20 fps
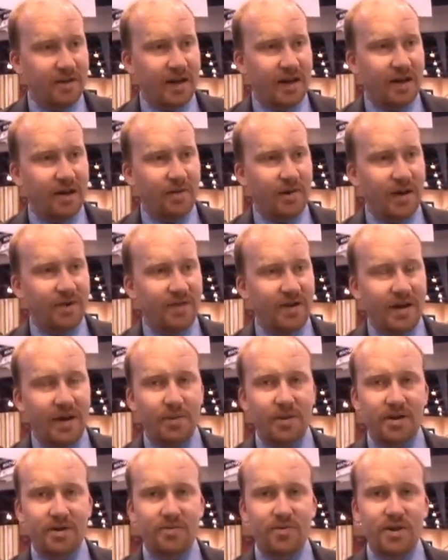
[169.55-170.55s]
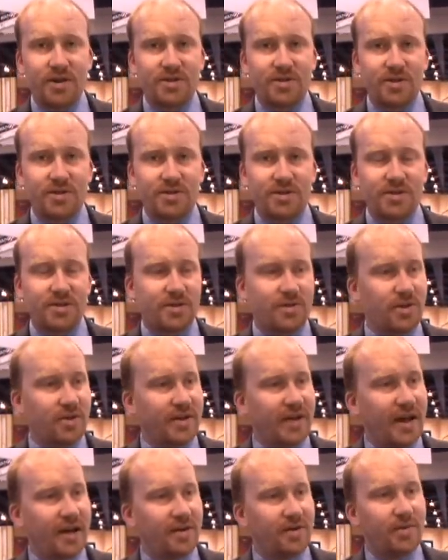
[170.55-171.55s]
We have a network of resources through
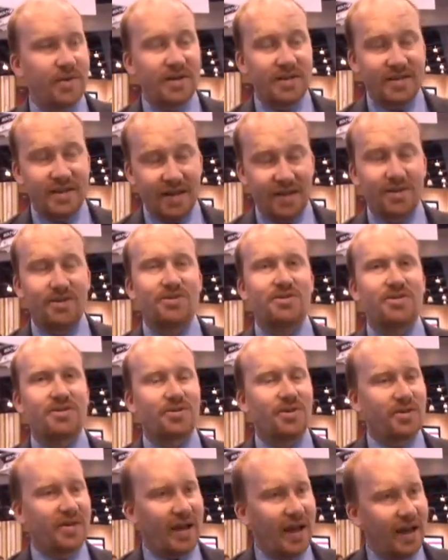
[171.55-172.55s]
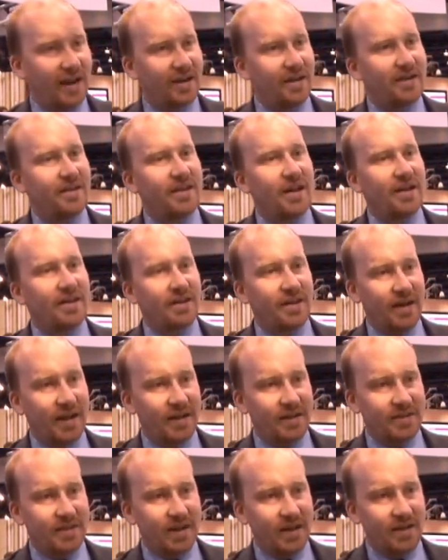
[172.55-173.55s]
resellers throughout Canada and the
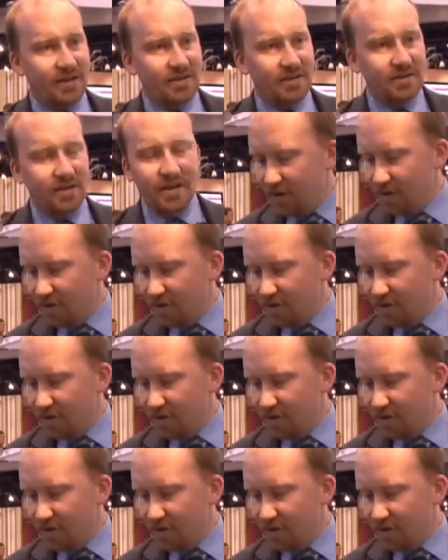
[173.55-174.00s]
United States.